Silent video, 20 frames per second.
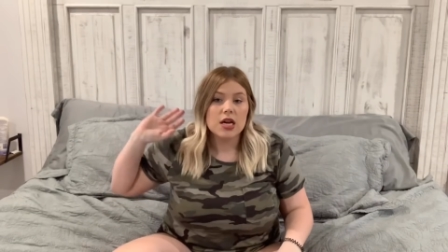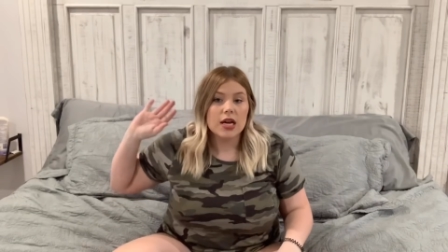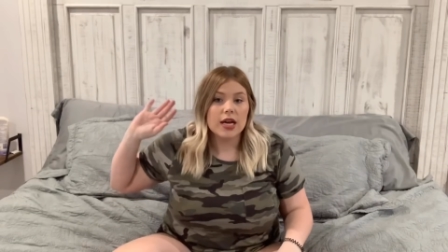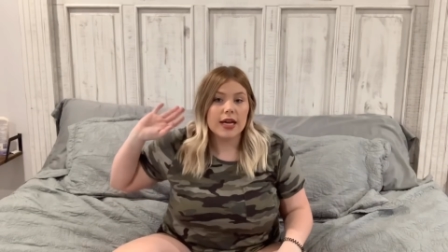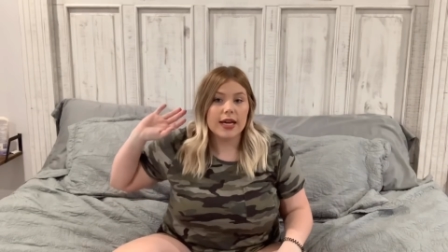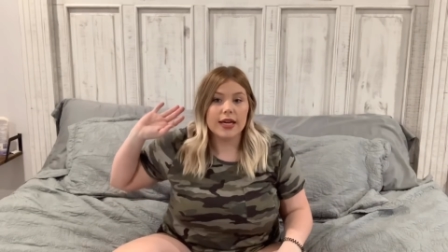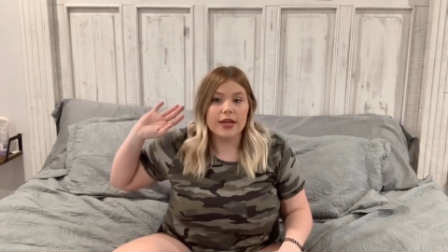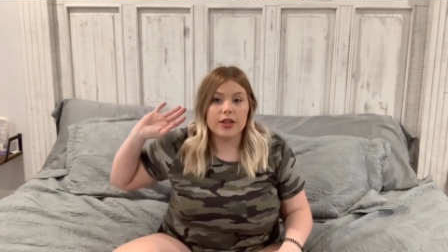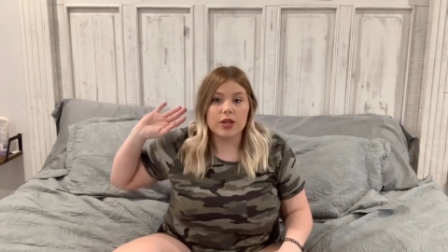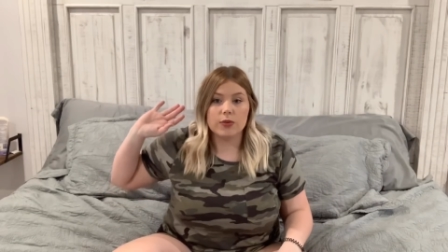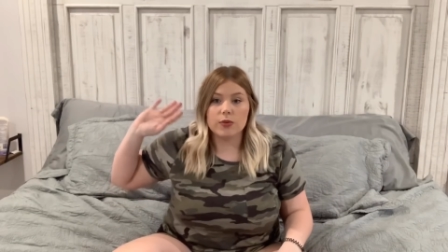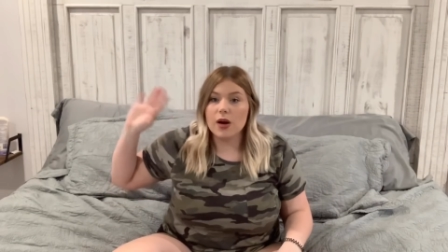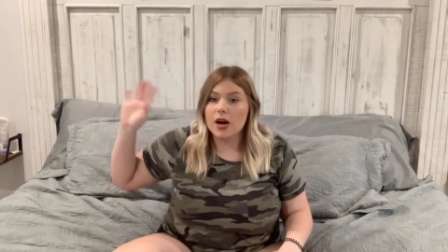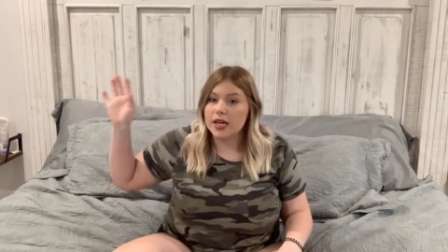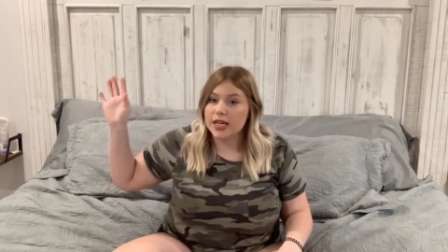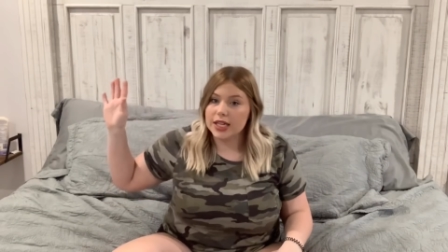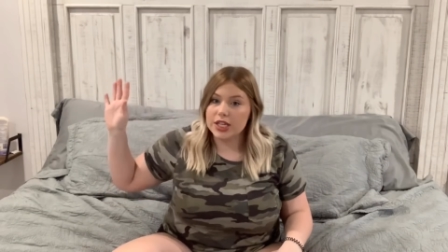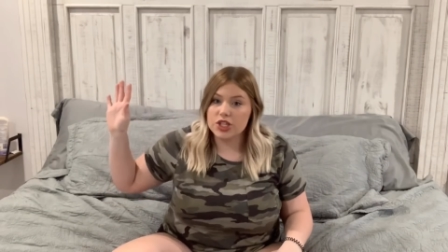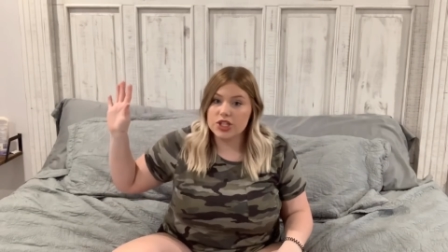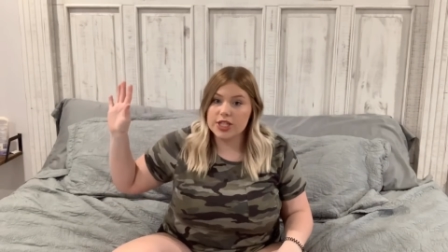in the
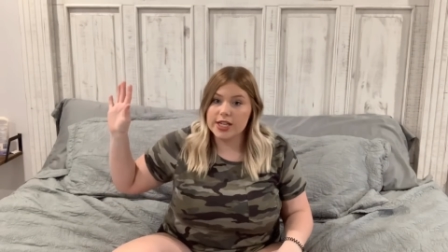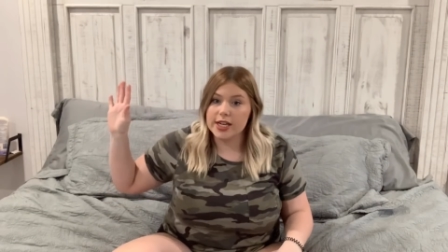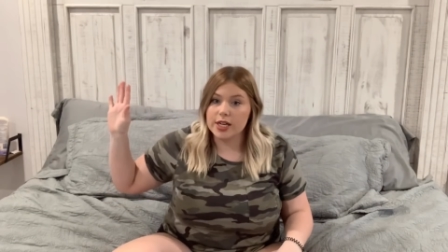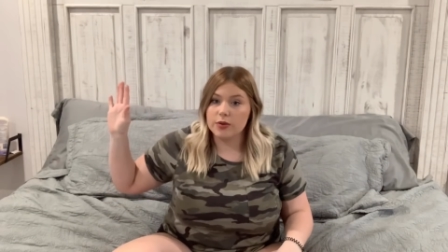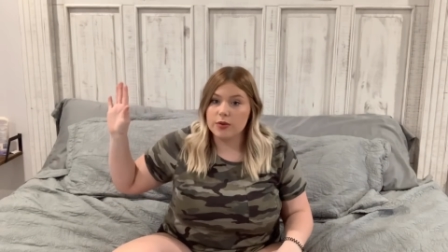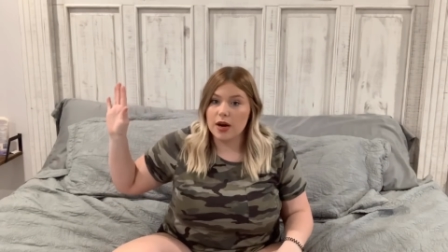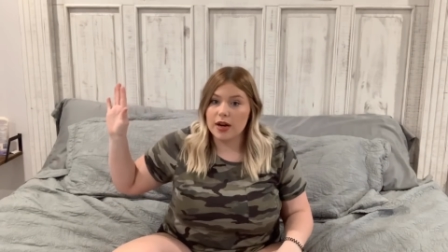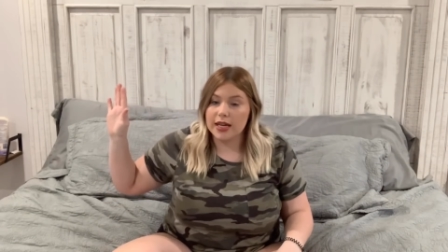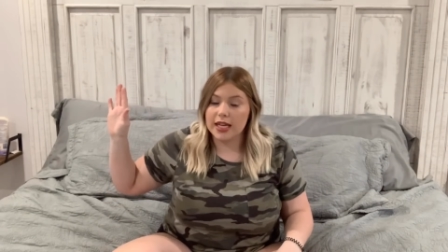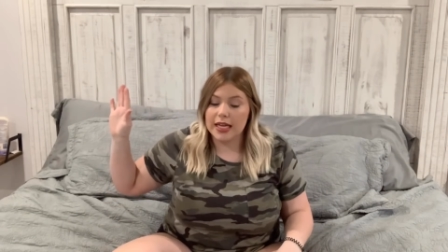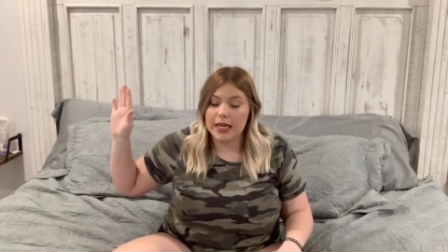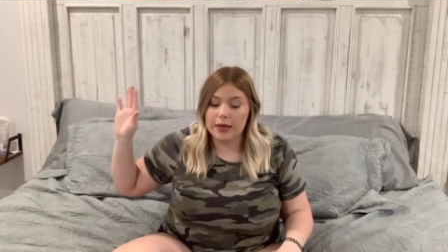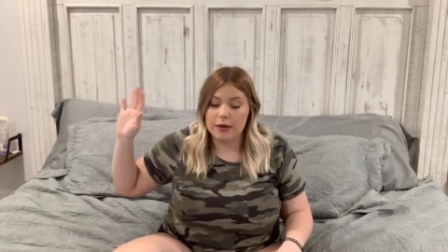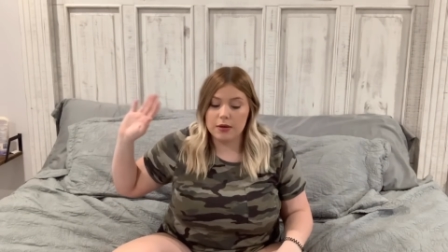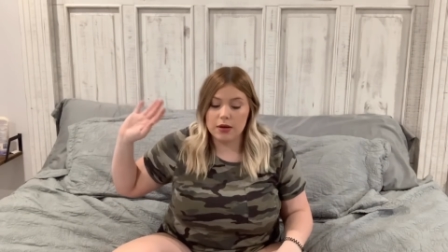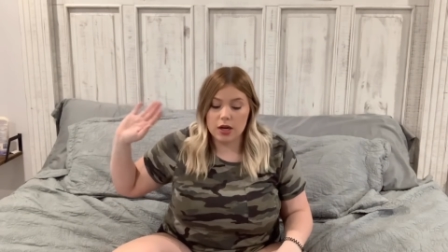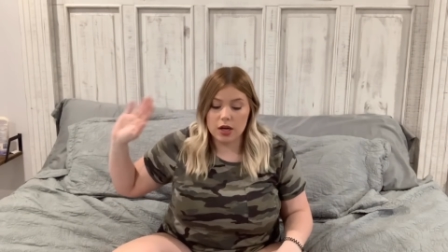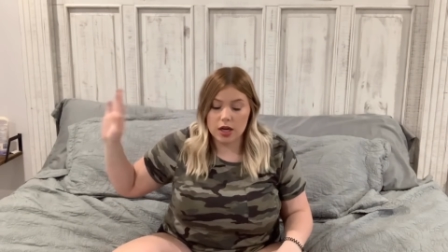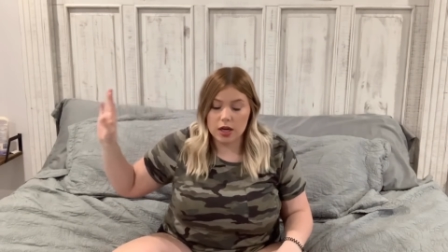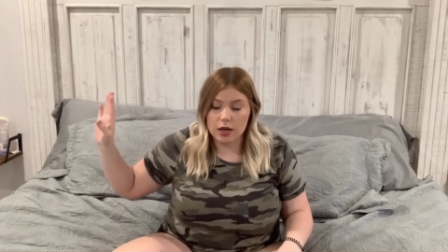rocking chair, rocking
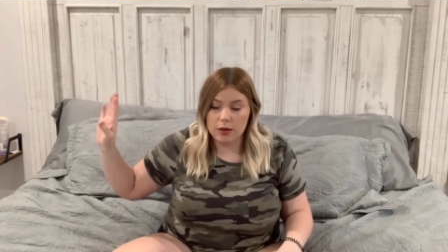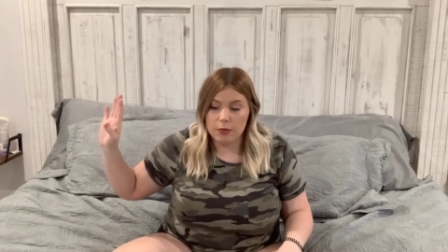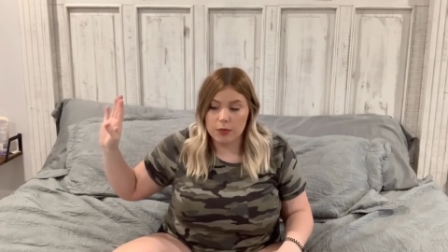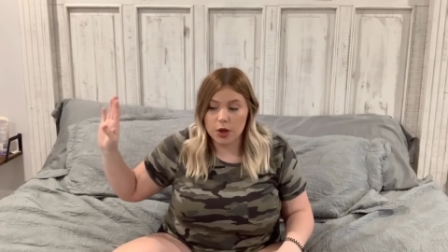um,